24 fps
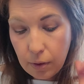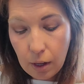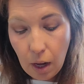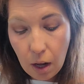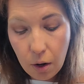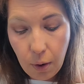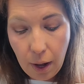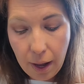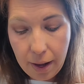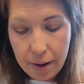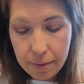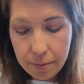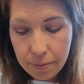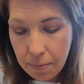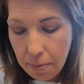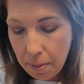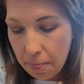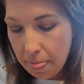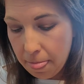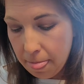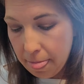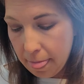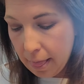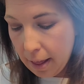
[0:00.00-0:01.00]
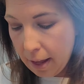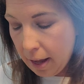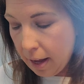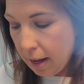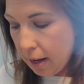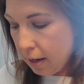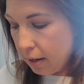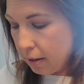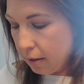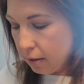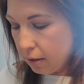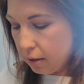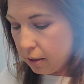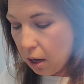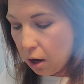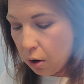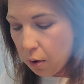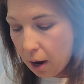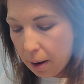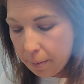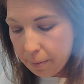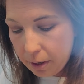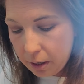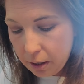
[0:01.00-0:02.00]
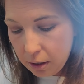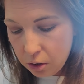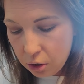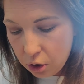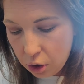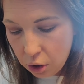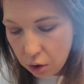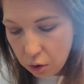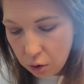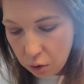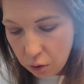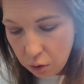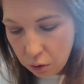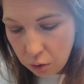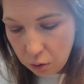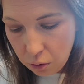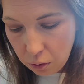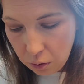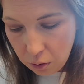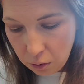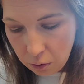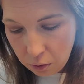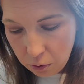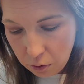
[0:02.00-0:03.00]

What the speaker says: Okay, so I'm gonna do